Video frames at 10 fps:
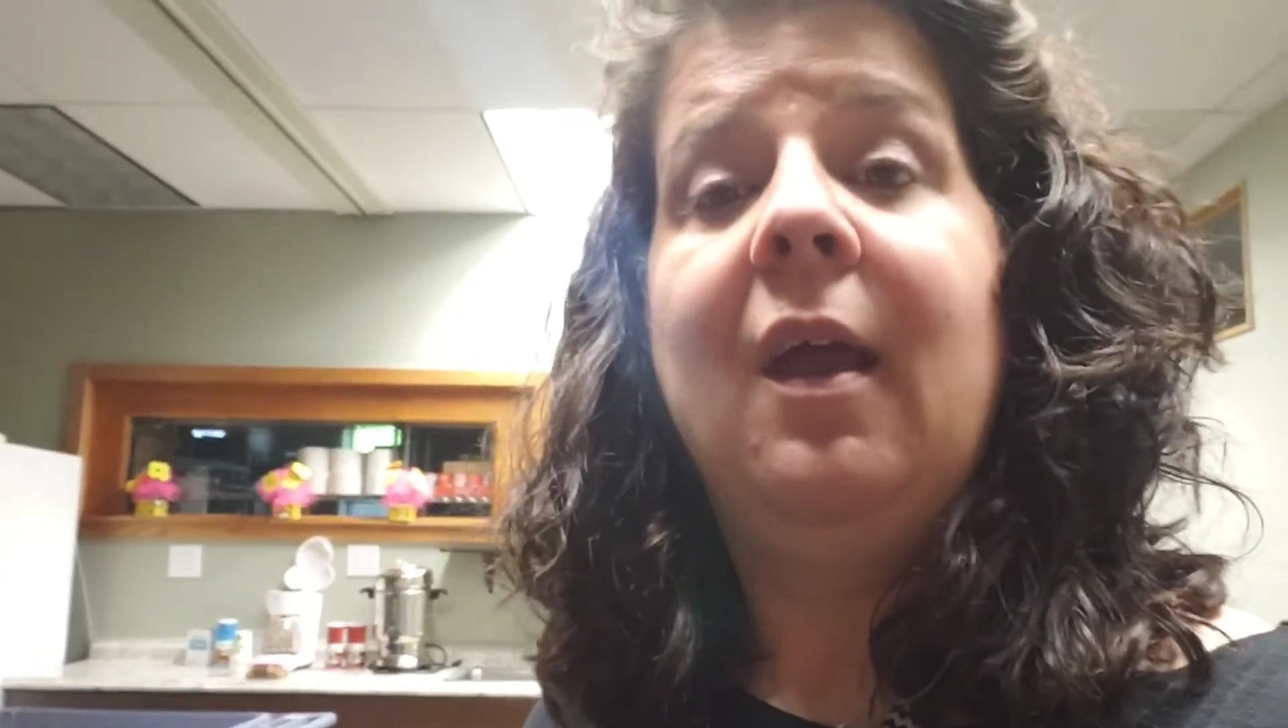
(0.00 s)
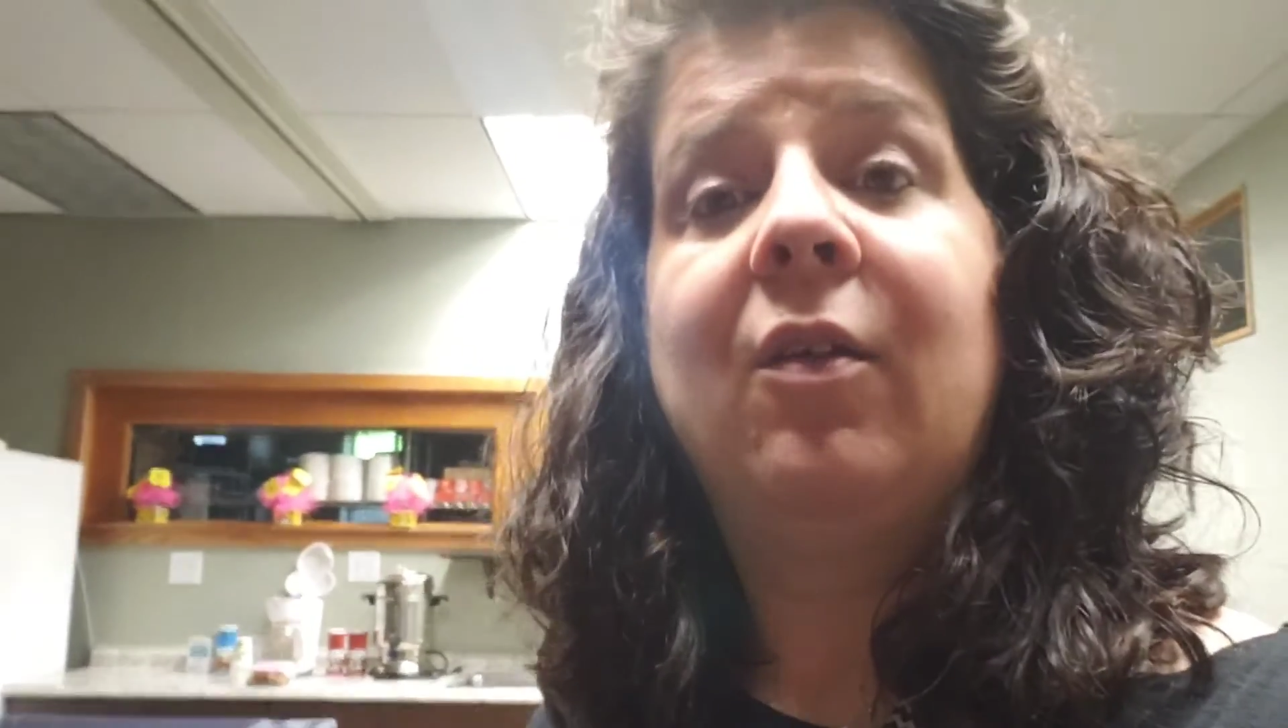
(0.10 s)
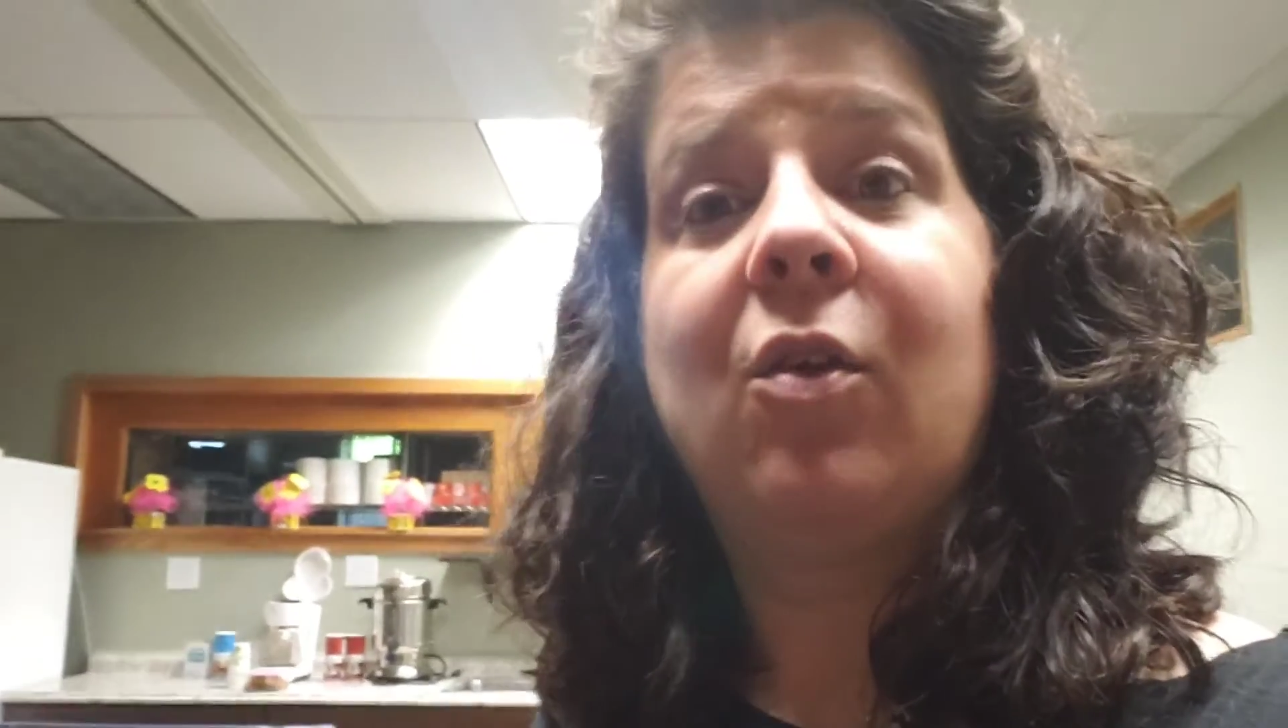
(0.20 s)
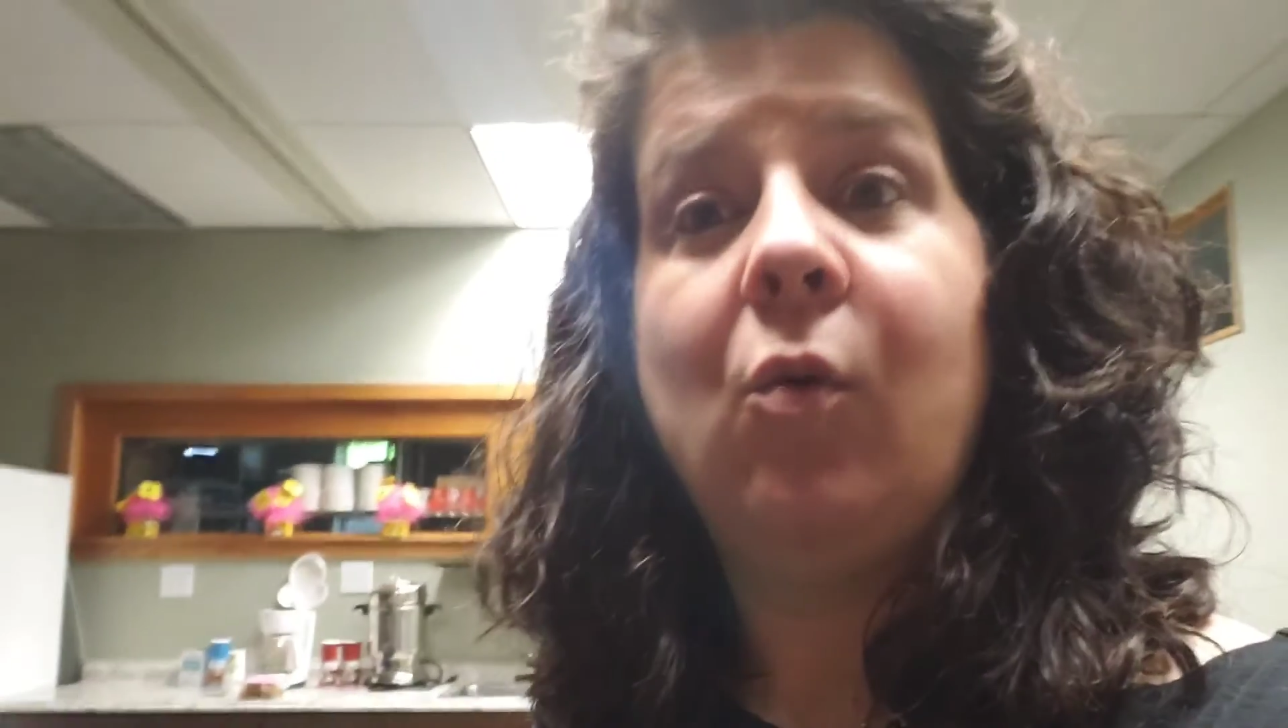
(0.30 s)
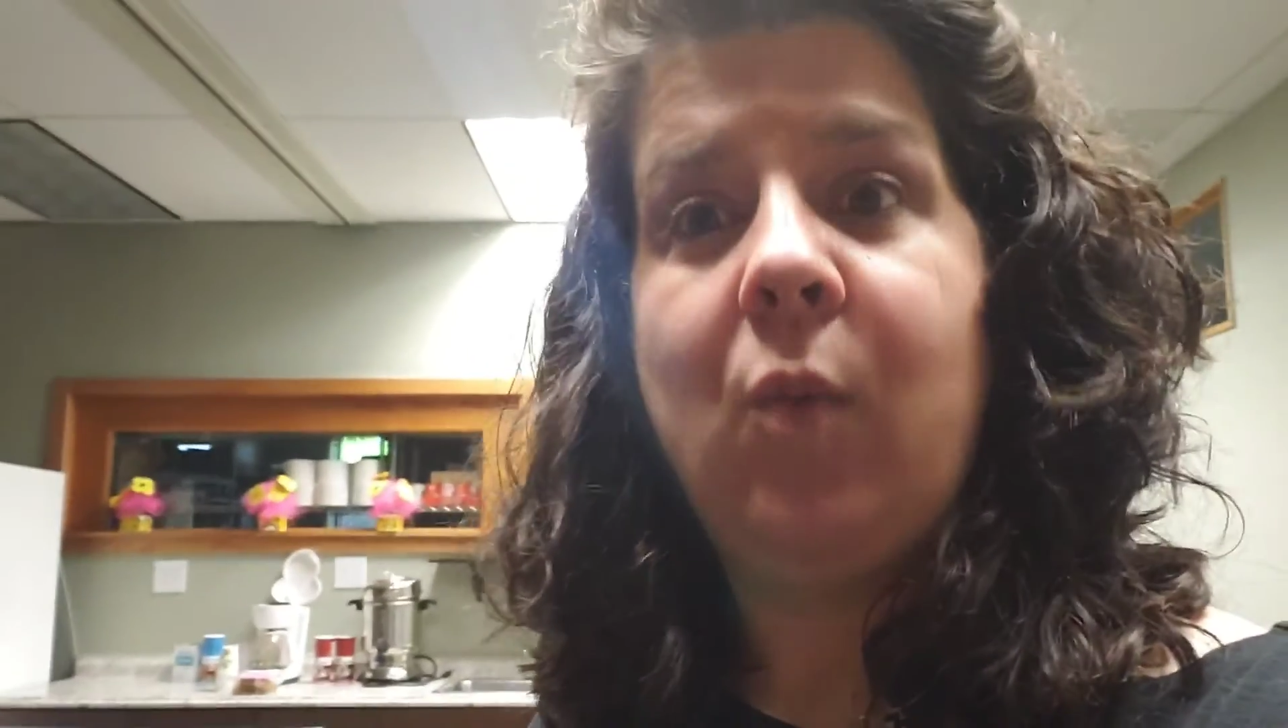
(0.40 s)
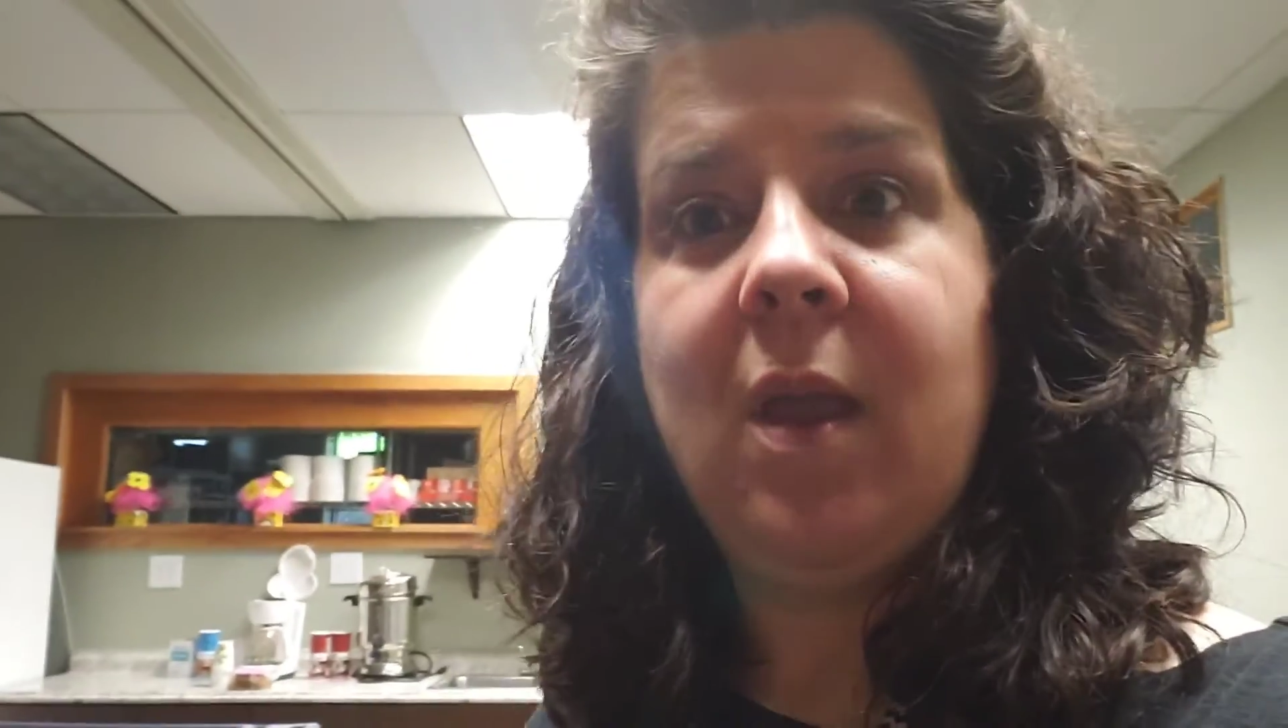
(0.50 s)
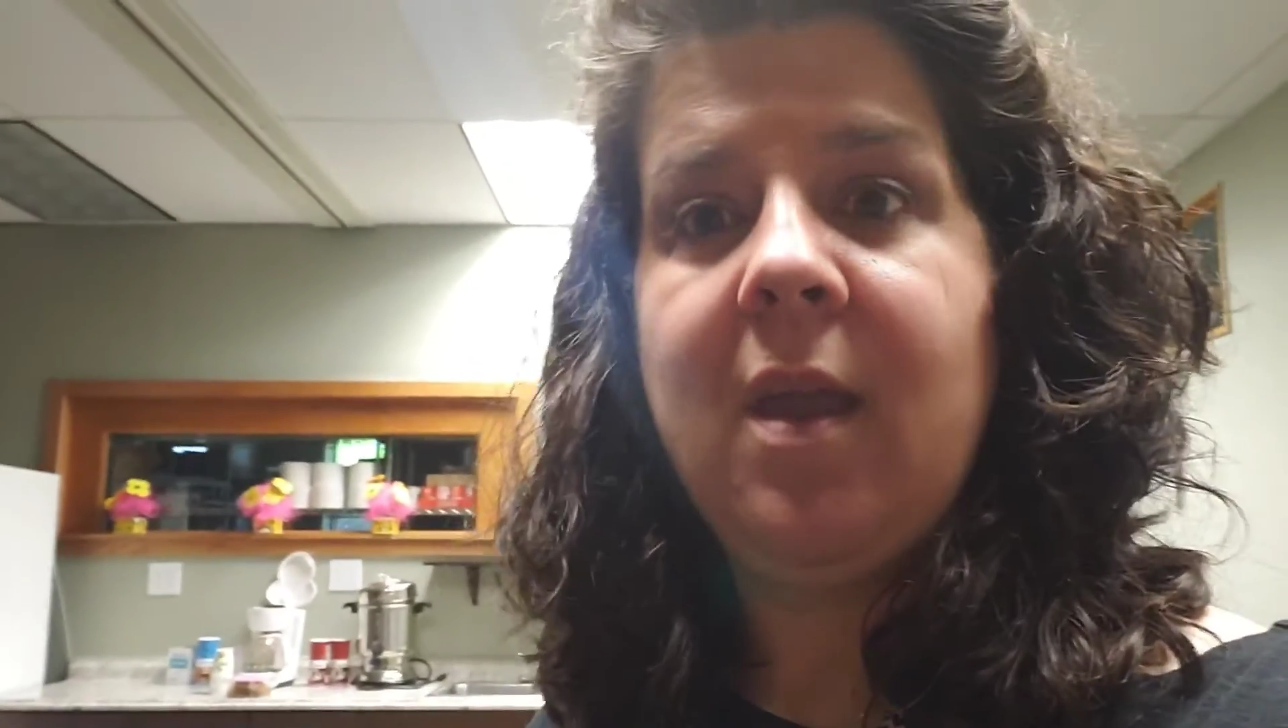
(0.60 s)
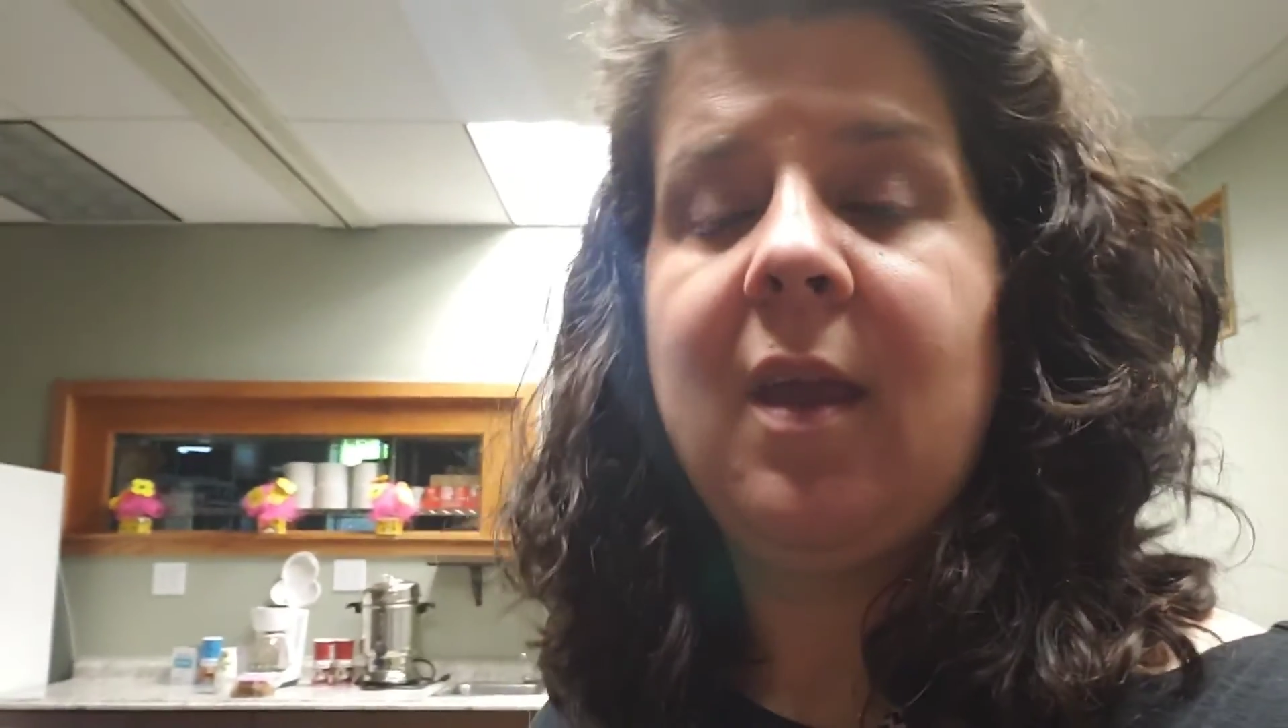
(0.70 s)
so we